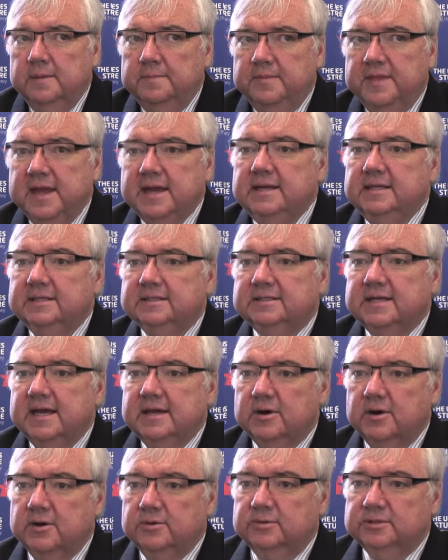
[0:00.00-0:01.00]
they need to
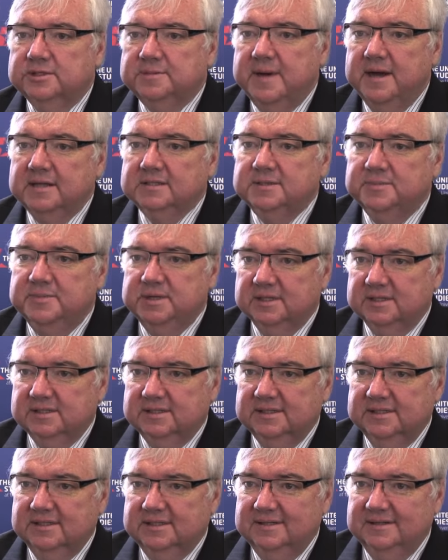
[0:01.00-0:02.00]
take on
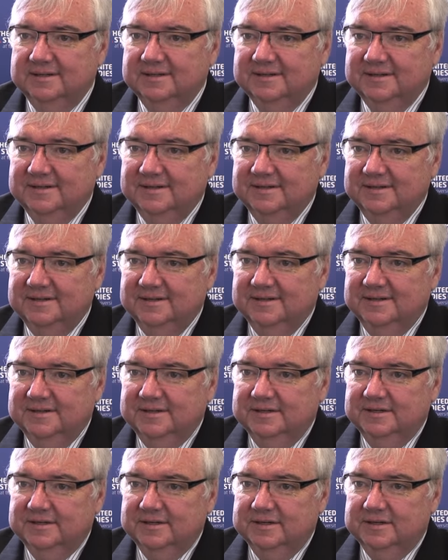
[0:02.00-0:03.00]
responsibility
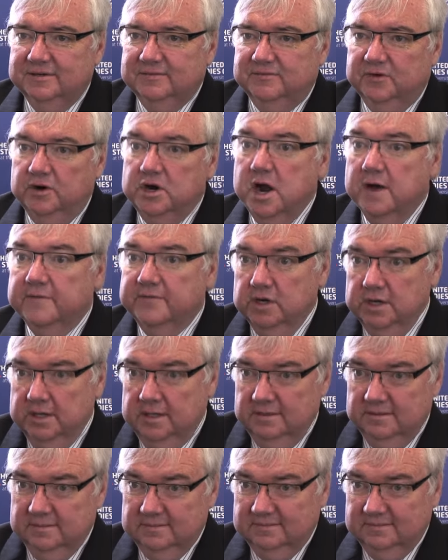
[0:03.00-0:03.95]
for governing.